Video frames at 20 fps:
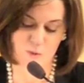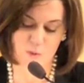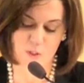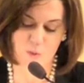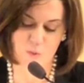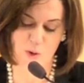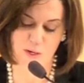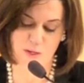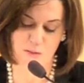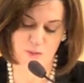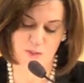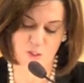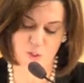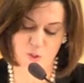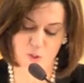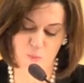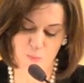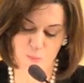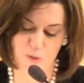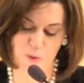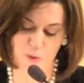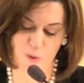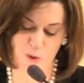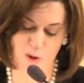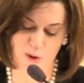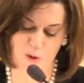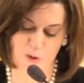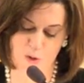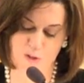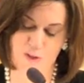Ken was one of the super
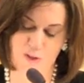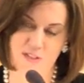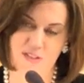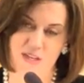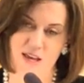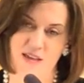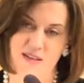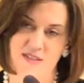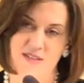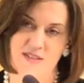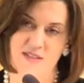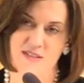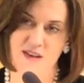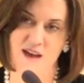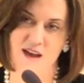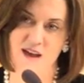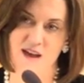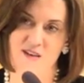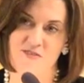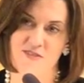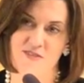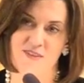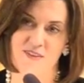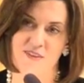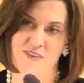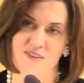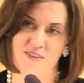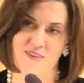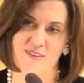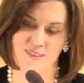lawyers on Teddy's staff,
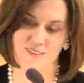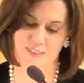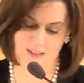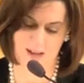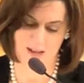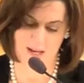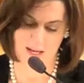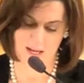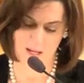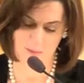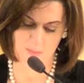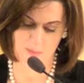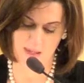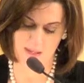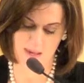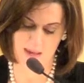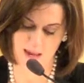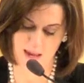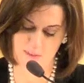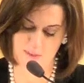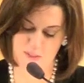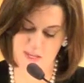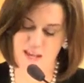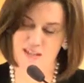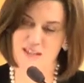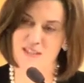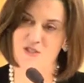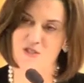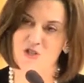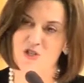and he
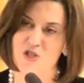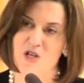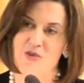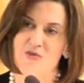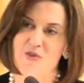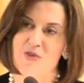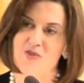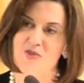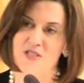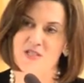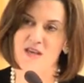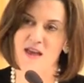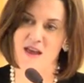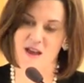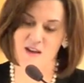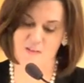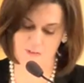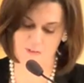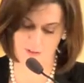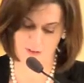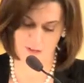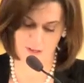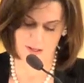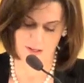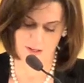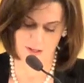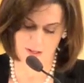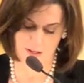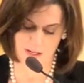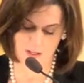became Teddy's chief of staff
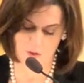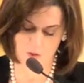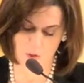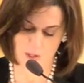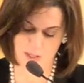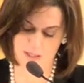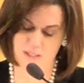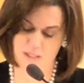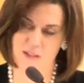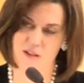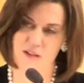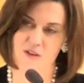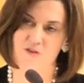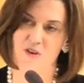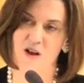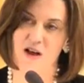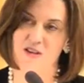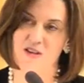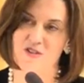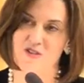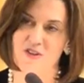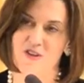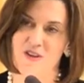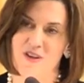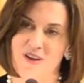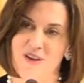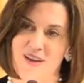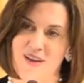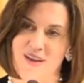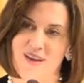and trusted
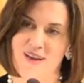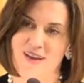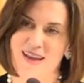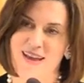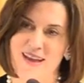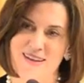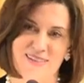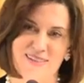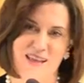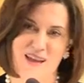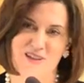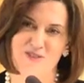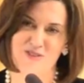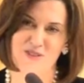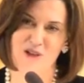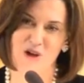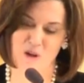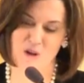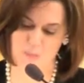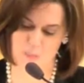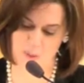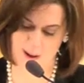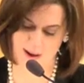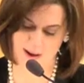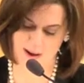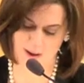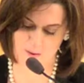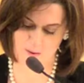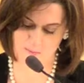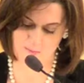advisor and lifelong
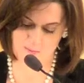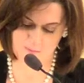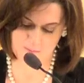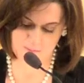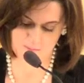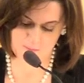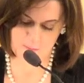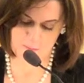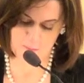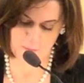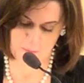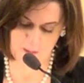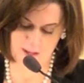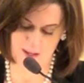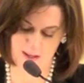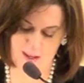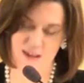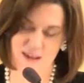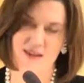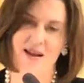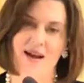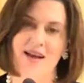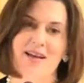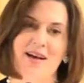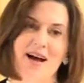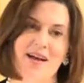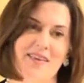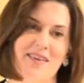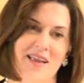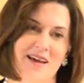pal.
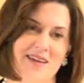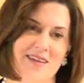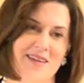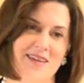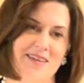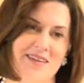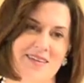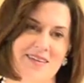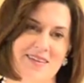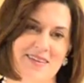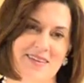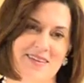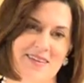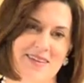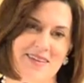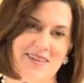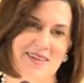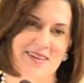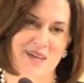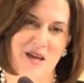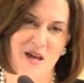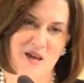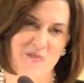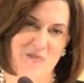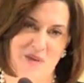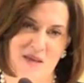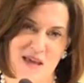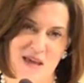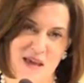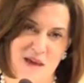And I got lucky, and
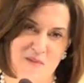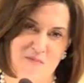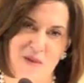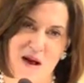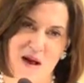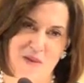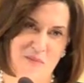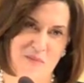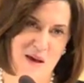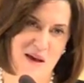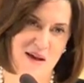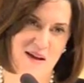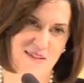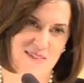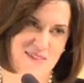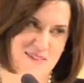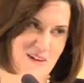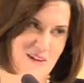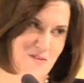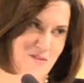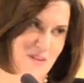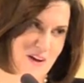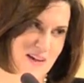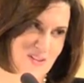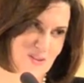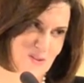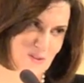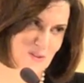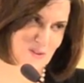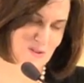Ken became my pal and
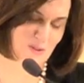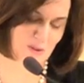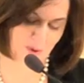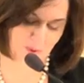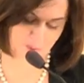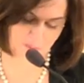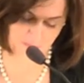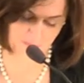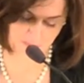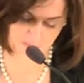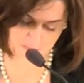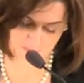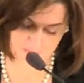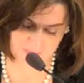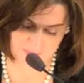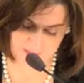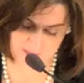advisor too.